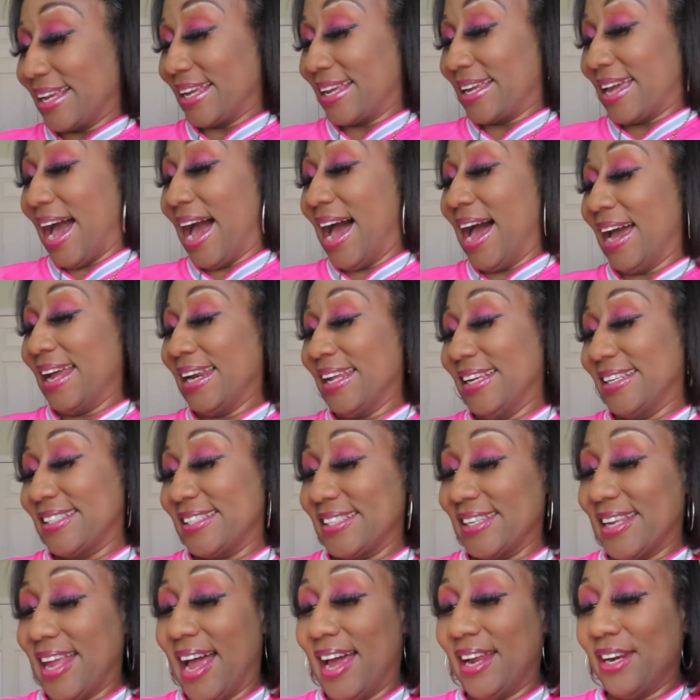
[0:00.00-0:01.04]
God is
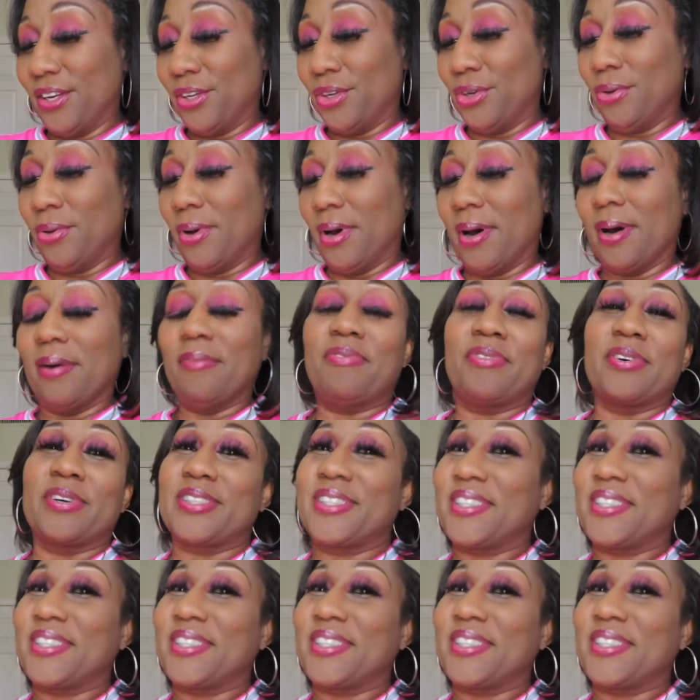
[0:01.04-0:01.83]
lining you up for